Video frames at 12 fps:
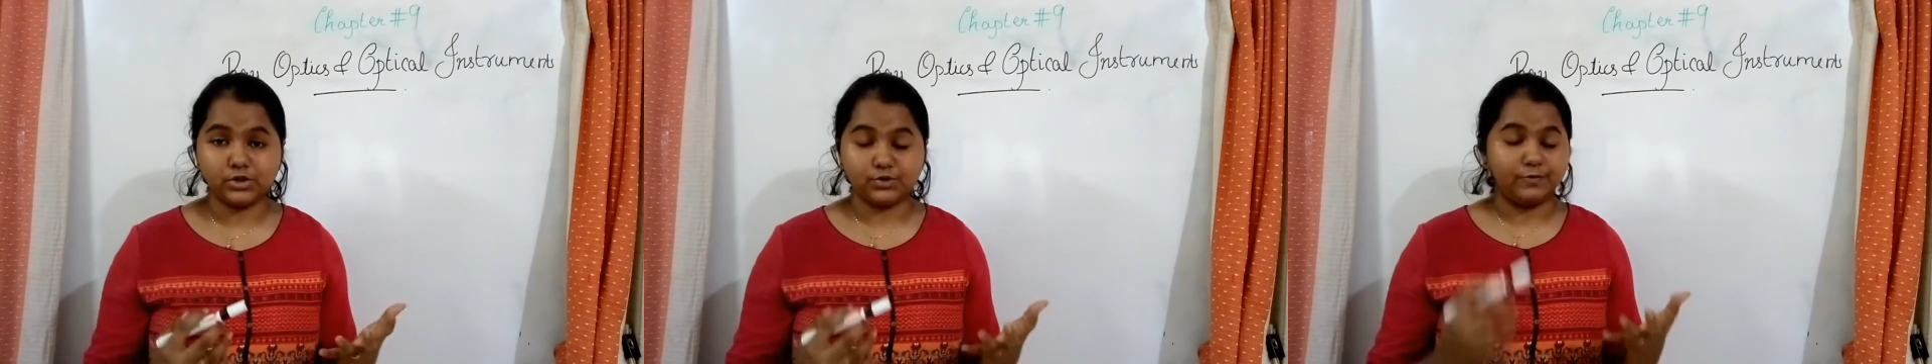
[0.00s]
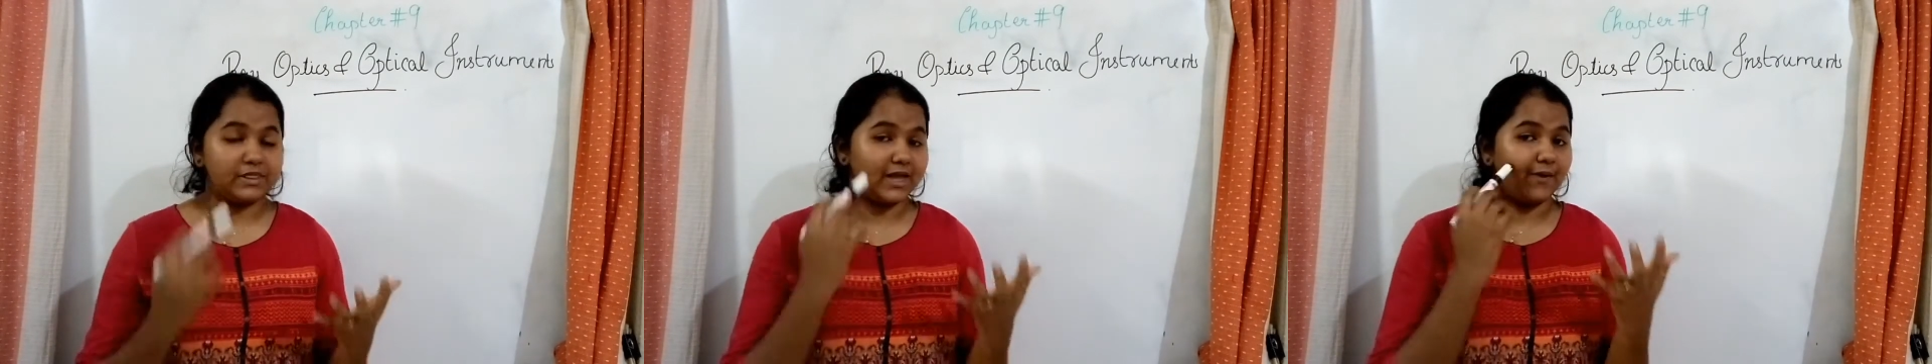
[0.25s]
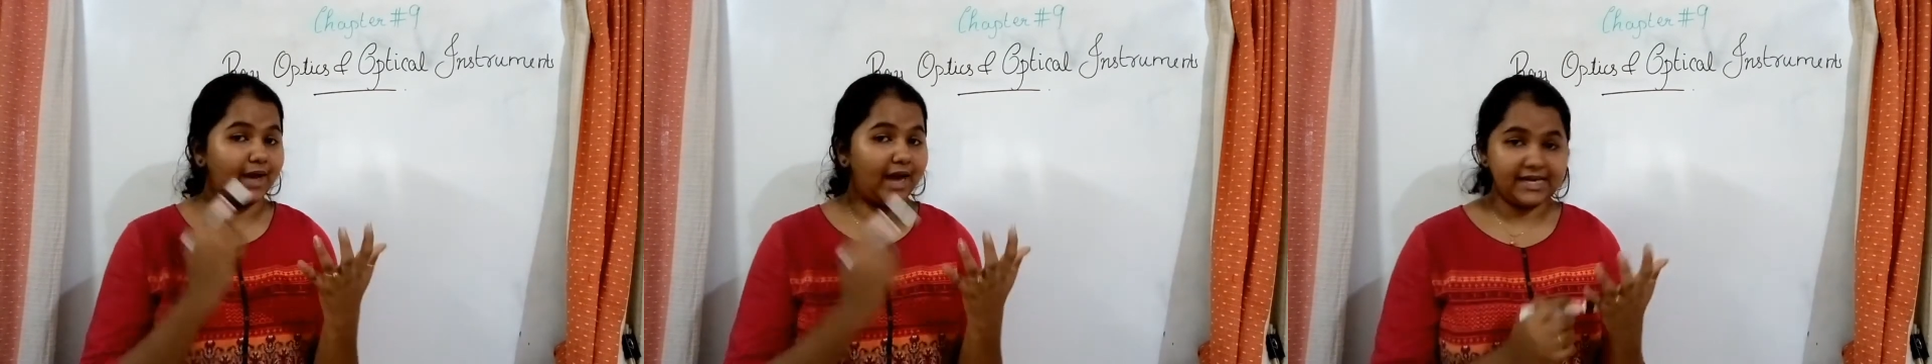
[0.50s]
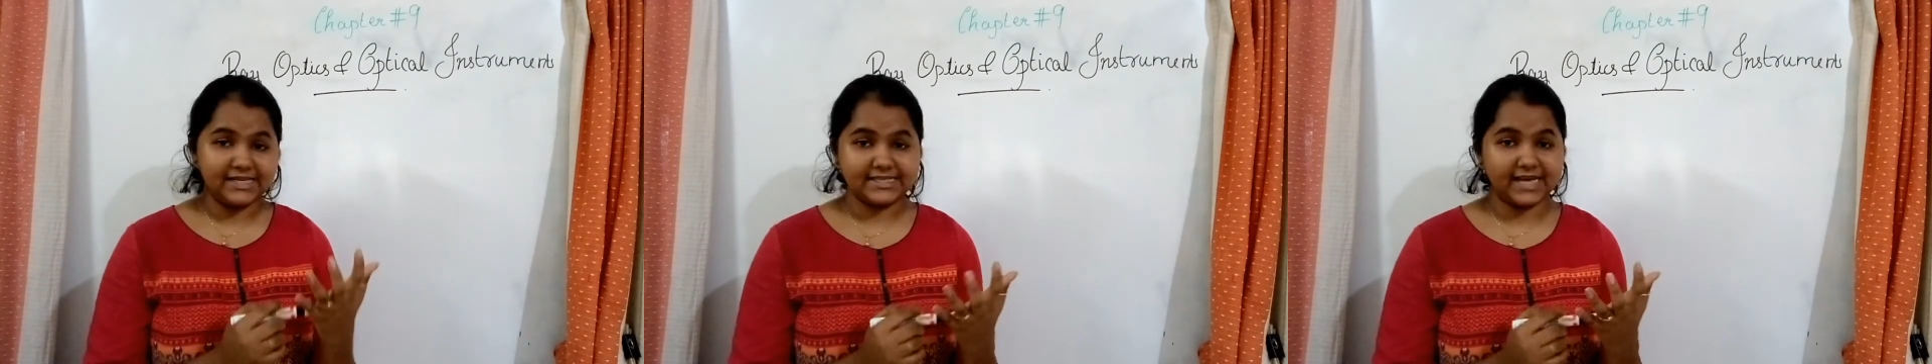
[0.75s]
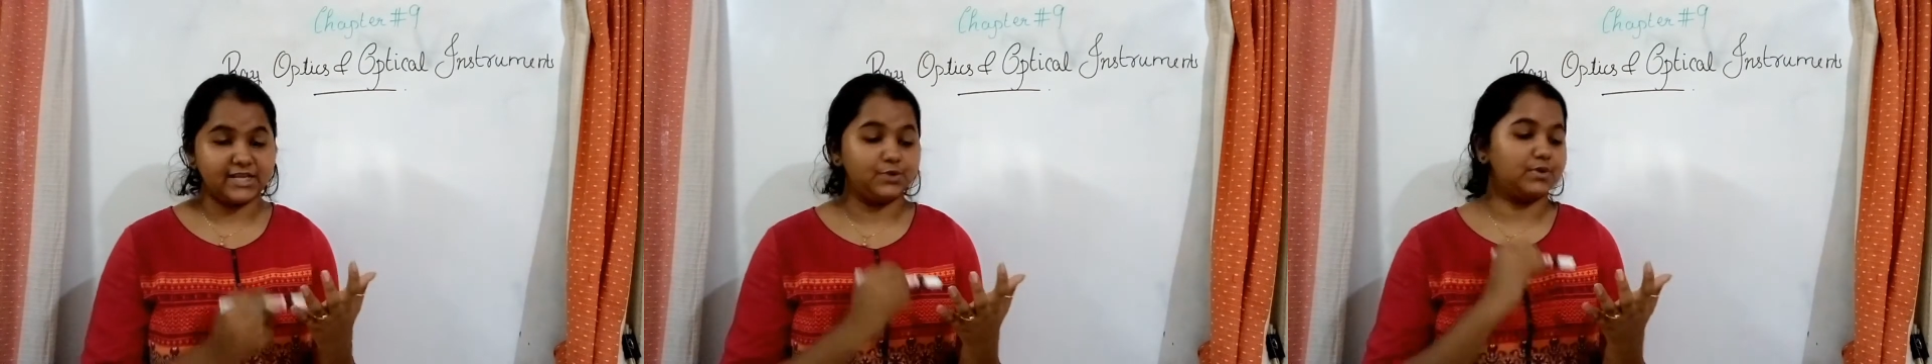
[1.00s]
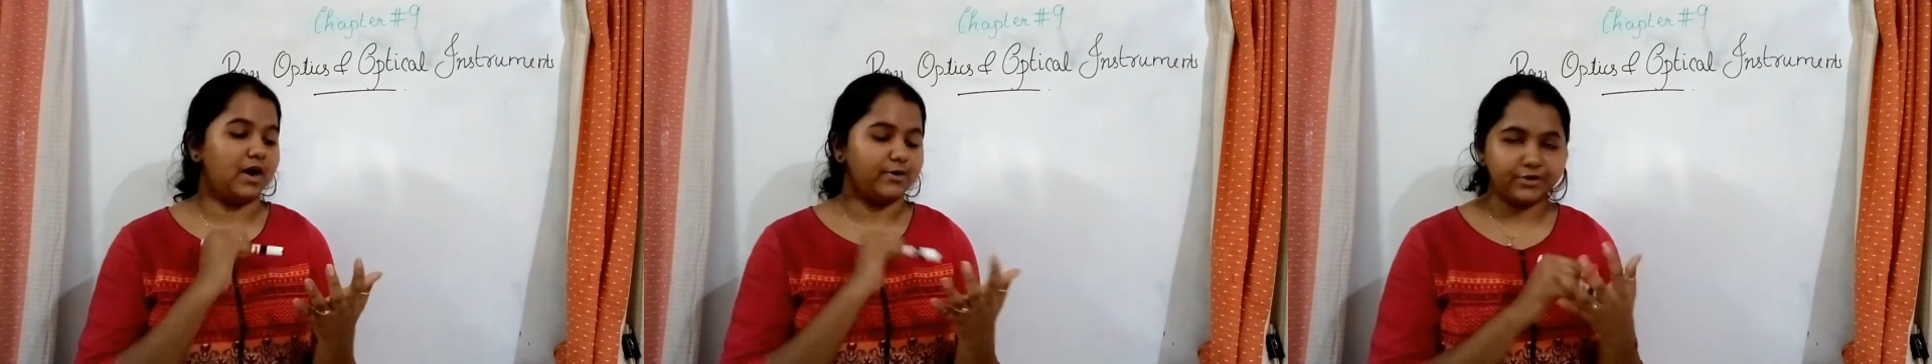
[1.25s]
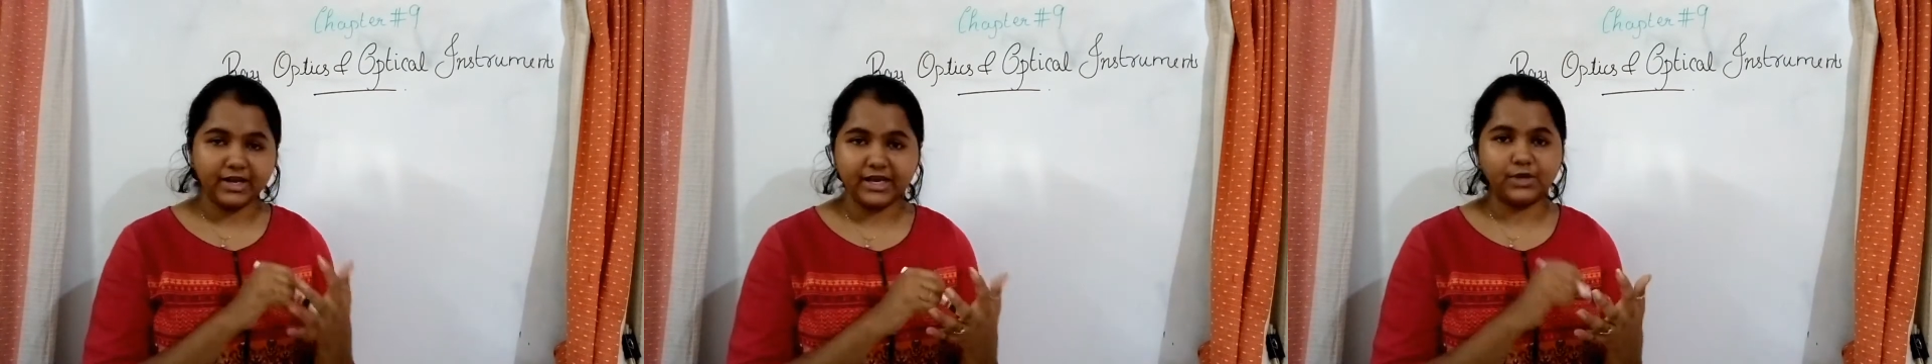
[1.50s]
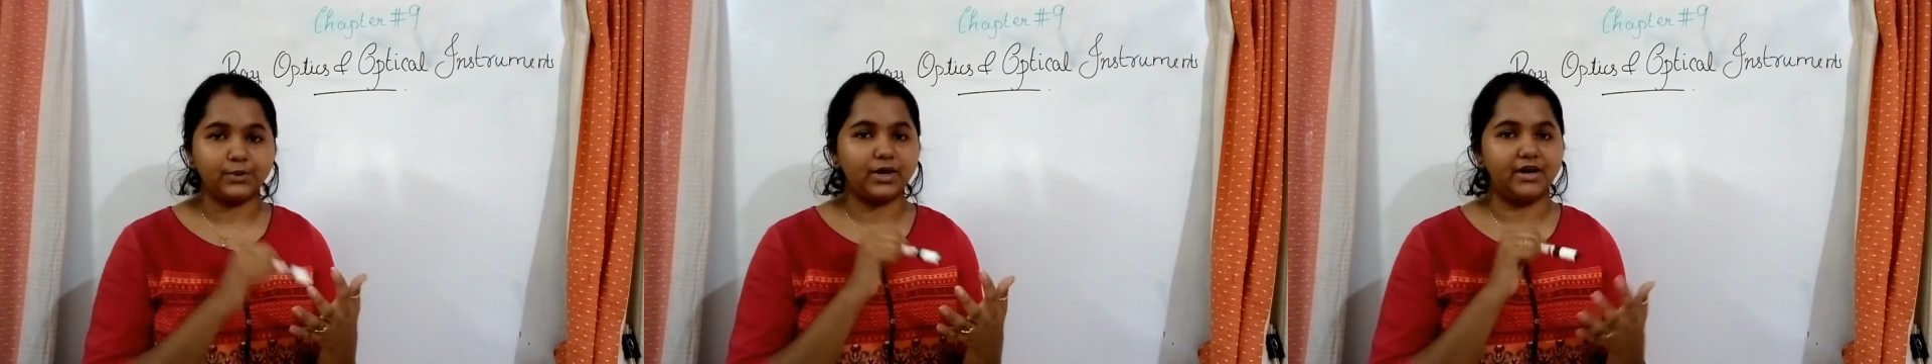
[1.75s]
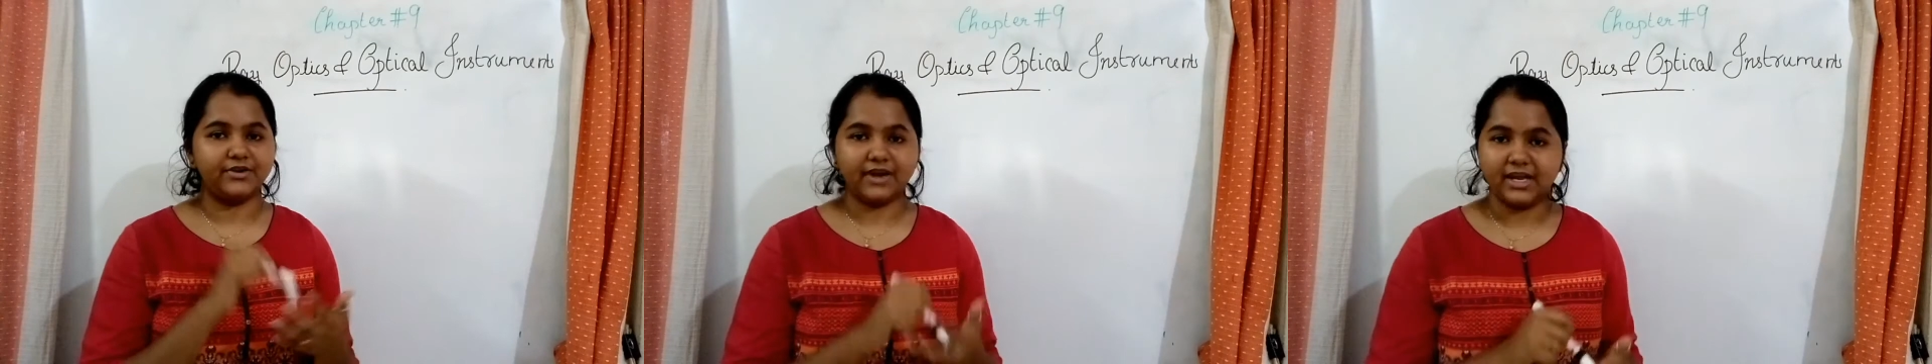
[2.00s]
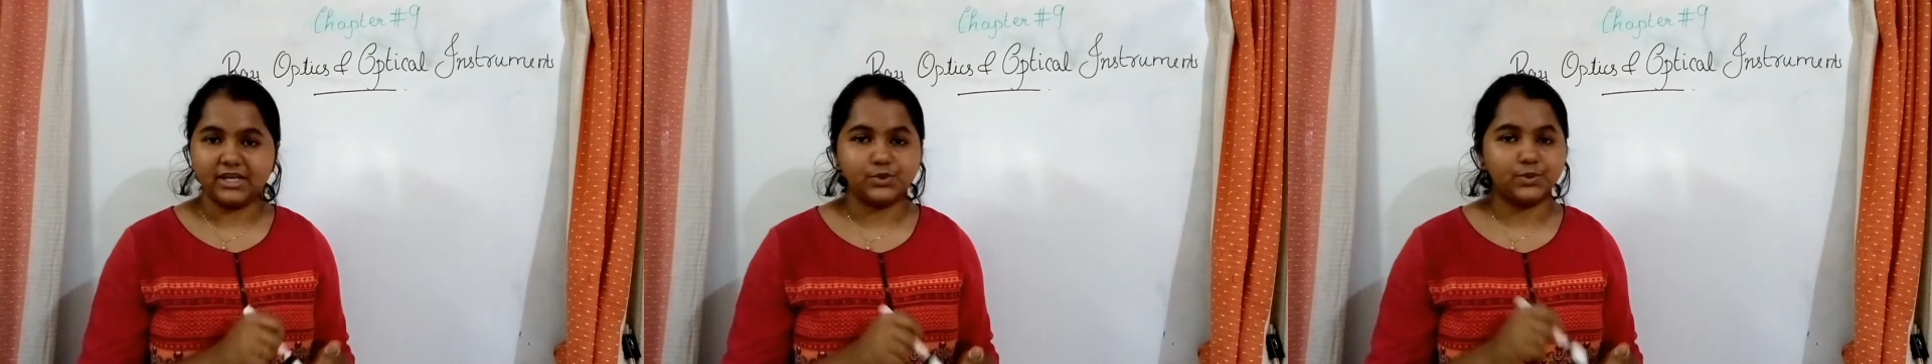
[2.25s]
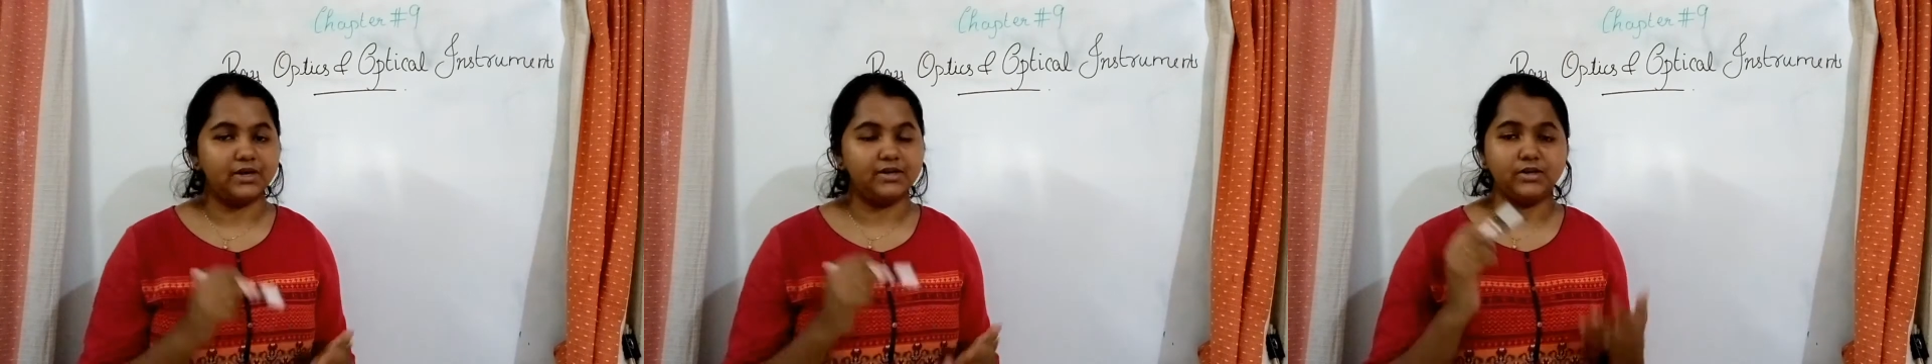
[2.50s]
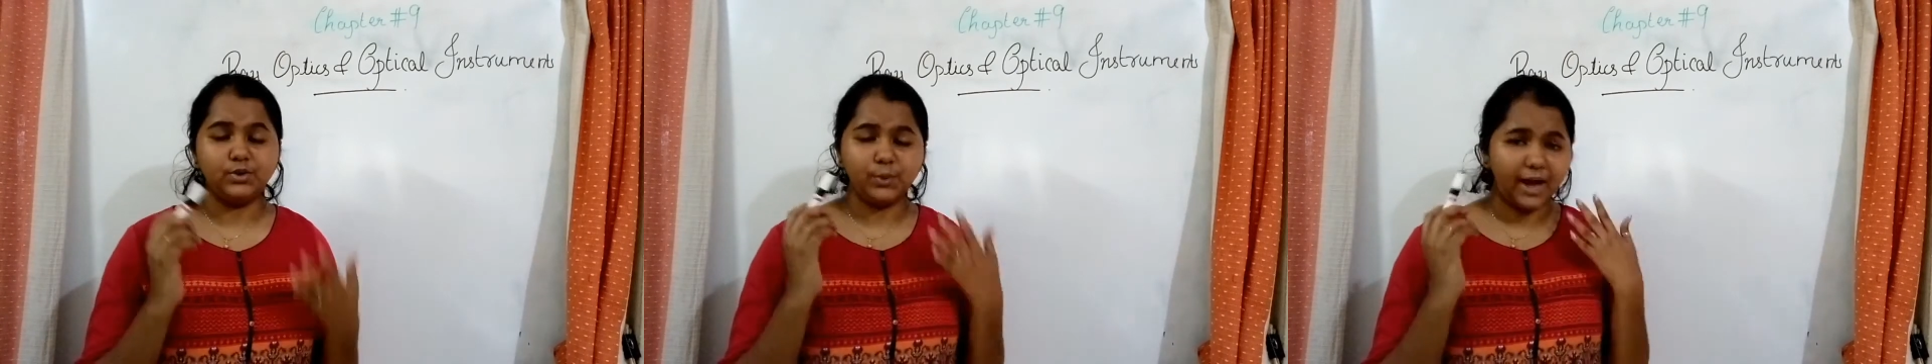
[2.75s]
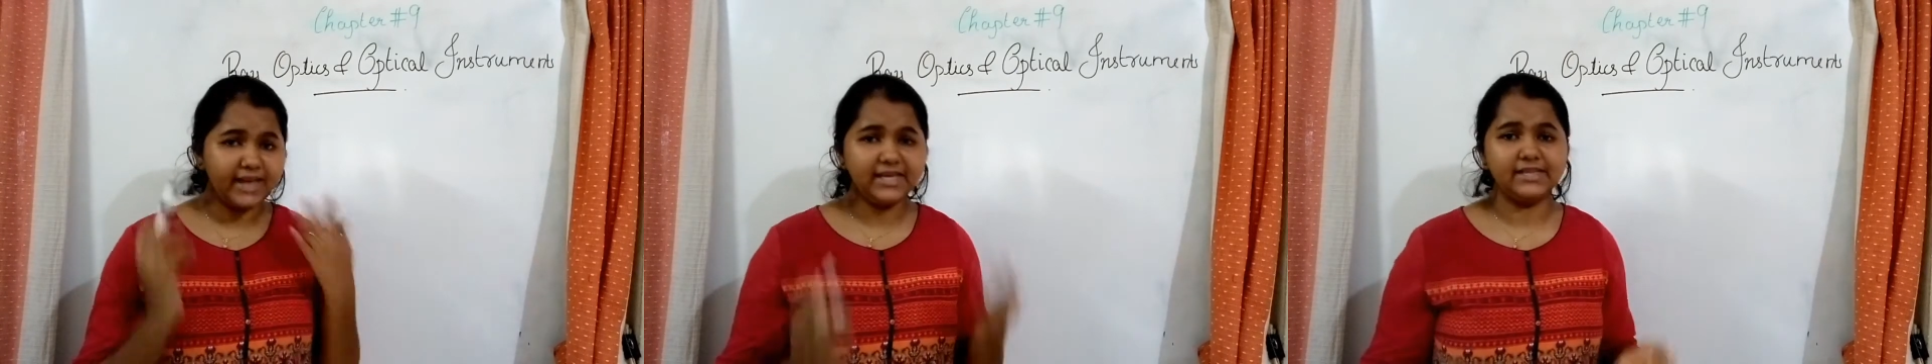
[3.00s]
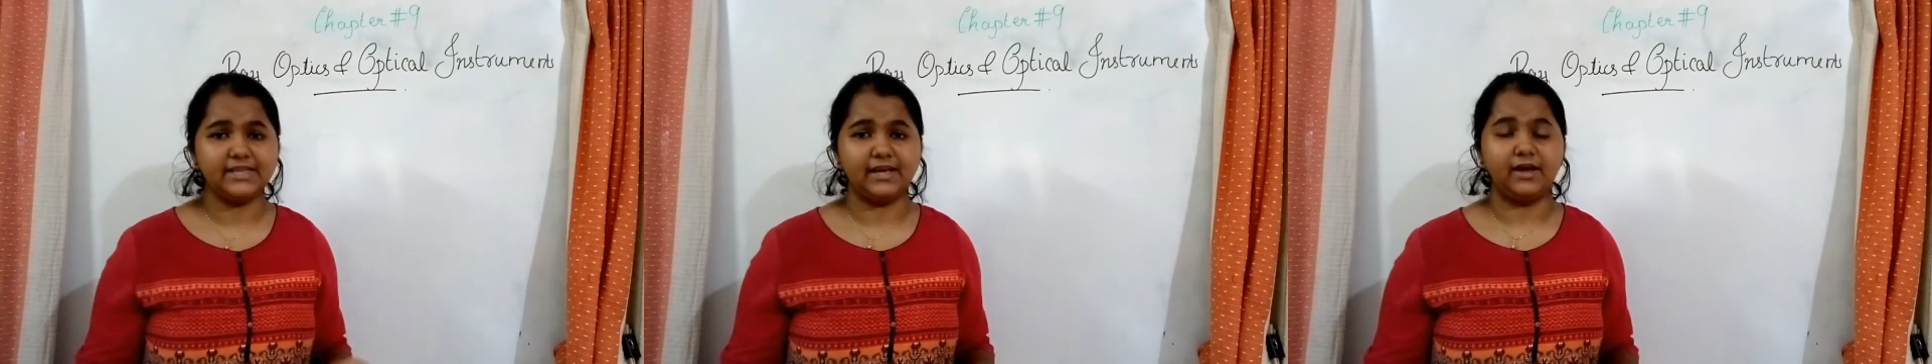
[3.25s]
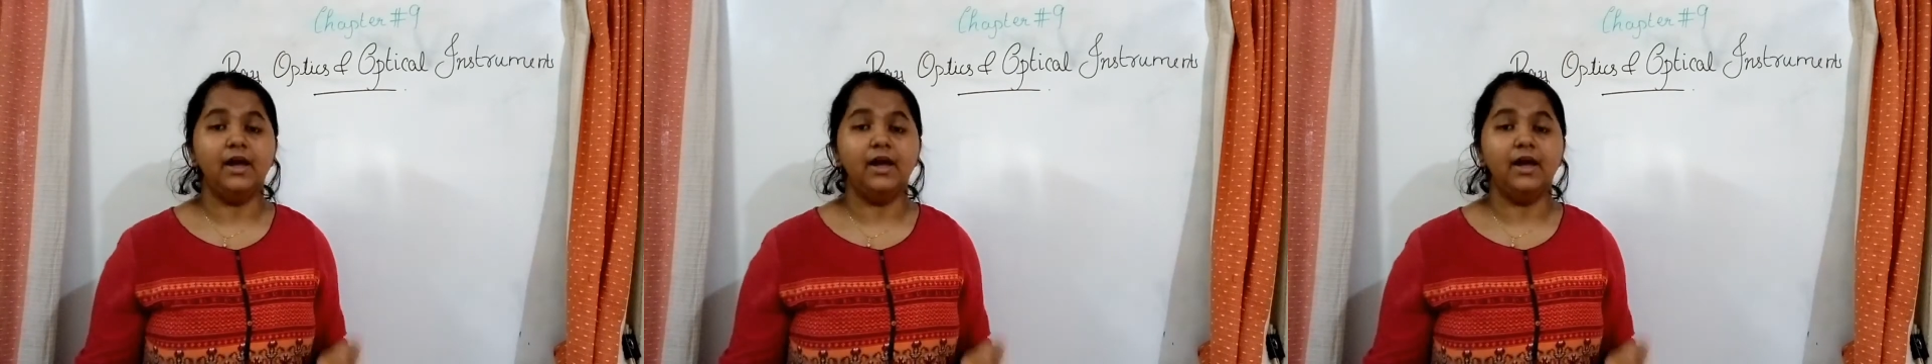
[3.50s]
Without eyesight, you can't read, you can't write, you can't do anything.